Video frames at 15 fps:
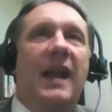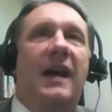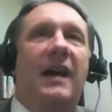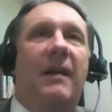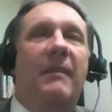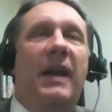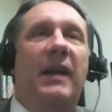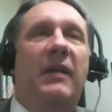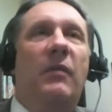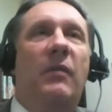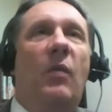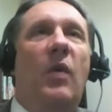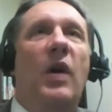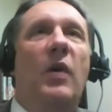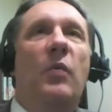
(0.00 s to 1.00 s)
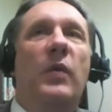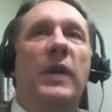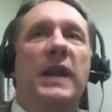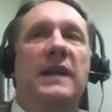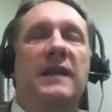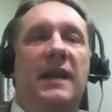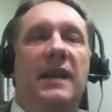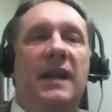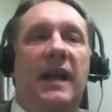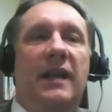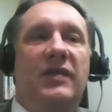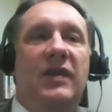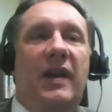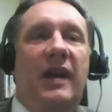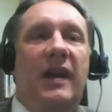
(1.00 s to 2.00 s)
And what we did in
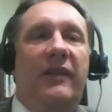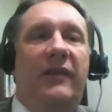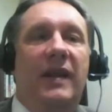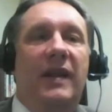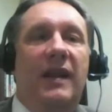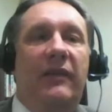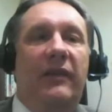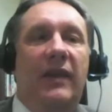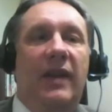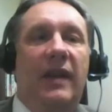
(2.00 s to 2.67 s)
HISD is,